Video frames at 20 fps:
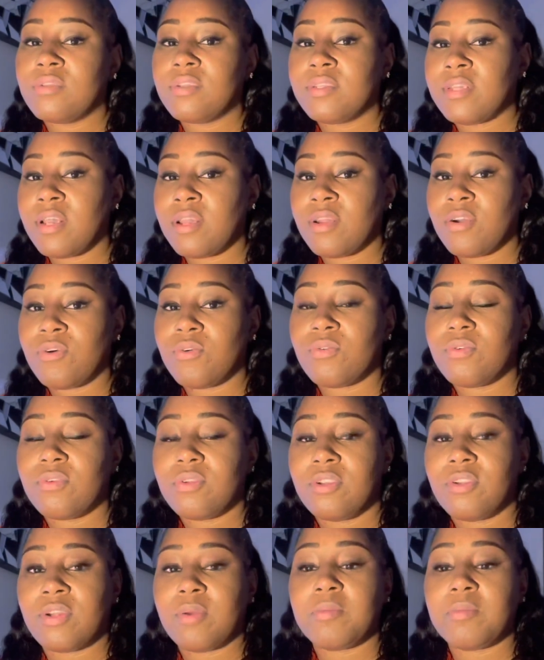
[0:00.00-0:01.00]
to tango,
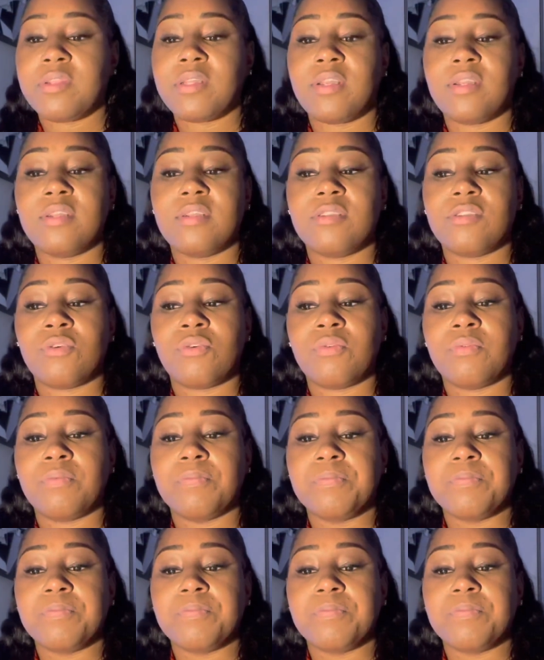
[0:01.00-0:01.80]
you know what I'm saying? So